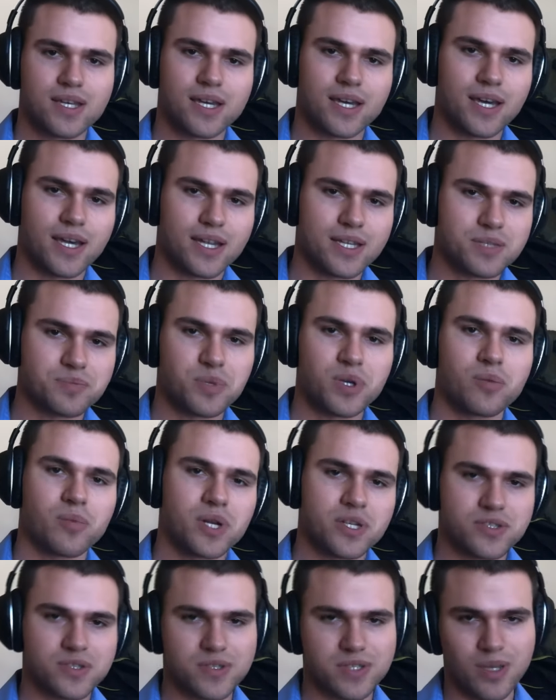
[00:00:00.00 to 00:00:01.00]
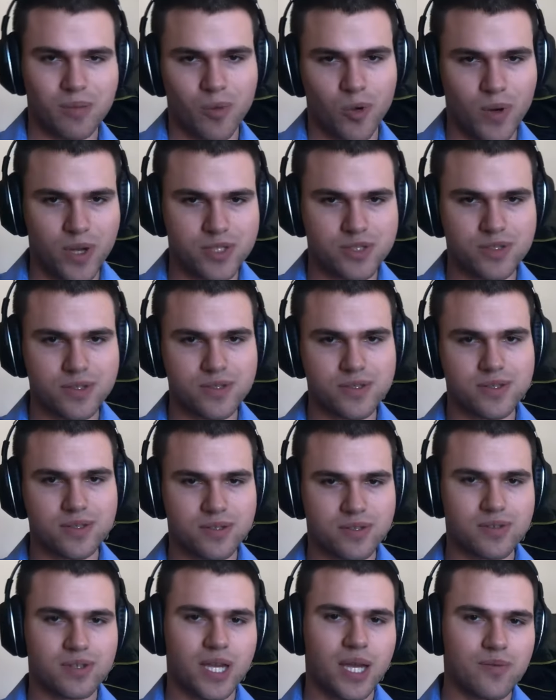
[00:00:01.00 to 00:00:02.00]
and it's pretty much the same
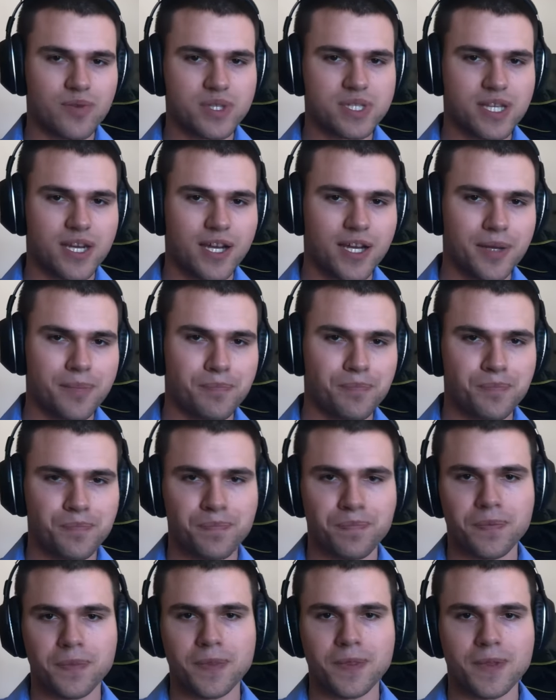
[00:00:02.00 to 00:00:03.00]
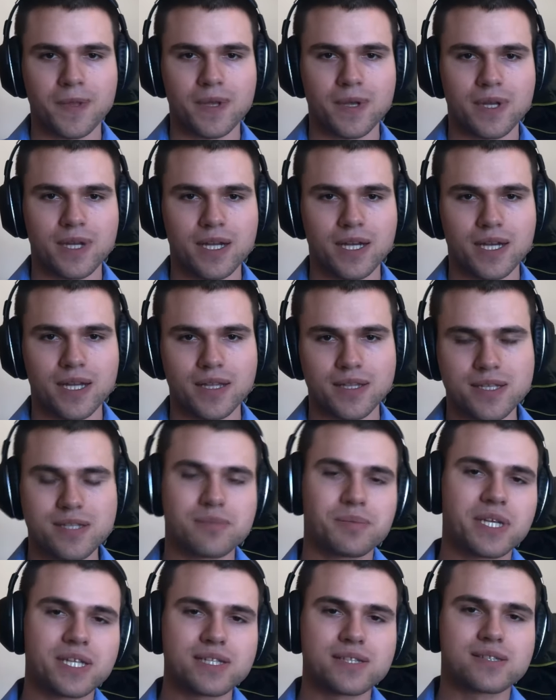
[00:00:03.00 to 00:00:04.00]
questions every time.
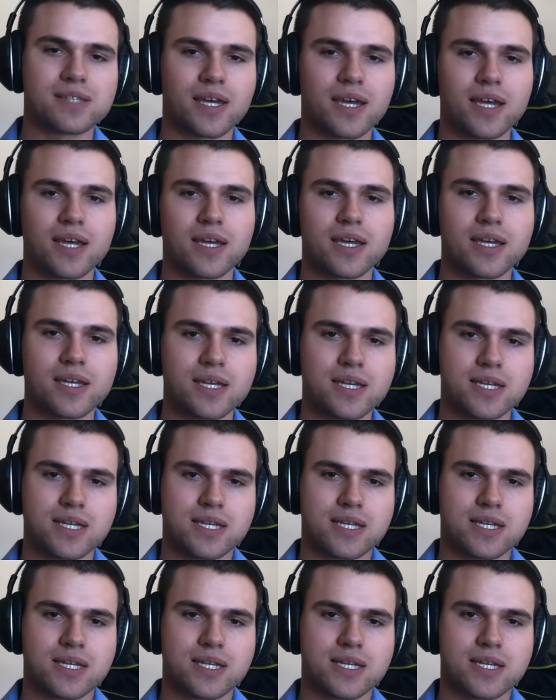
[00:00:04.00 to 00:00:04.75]
Doesn't mean to say